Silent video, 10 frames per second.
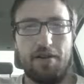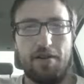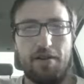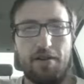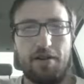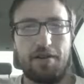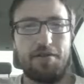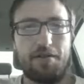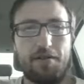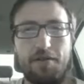extra
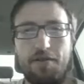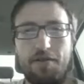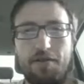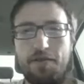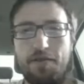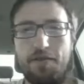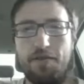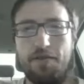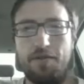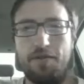code here,
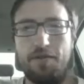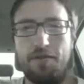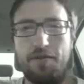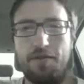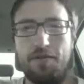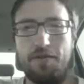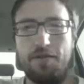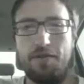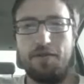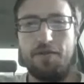
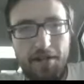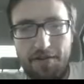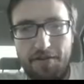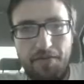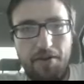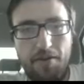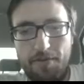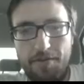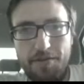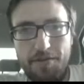these extra
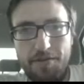variables.